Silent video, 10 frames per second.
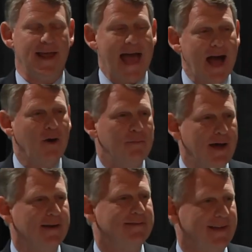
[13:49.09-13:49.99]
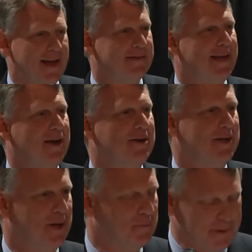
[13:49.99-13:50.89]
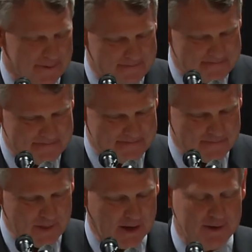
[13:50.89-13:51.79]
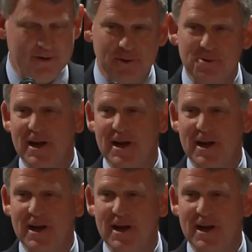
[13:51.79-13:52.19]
how about downtown Columbia? New